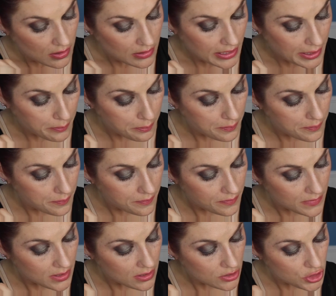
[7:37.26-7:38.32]
like
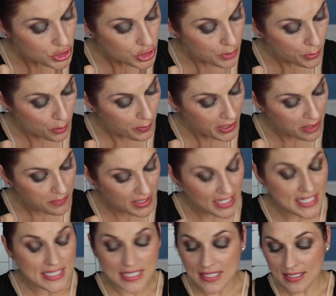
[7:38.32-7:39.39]
shimmer pigment
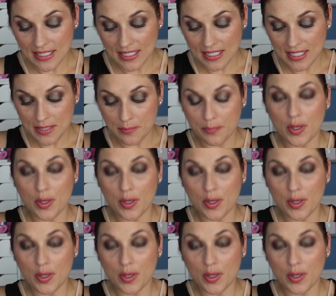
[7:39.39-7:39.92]
in it,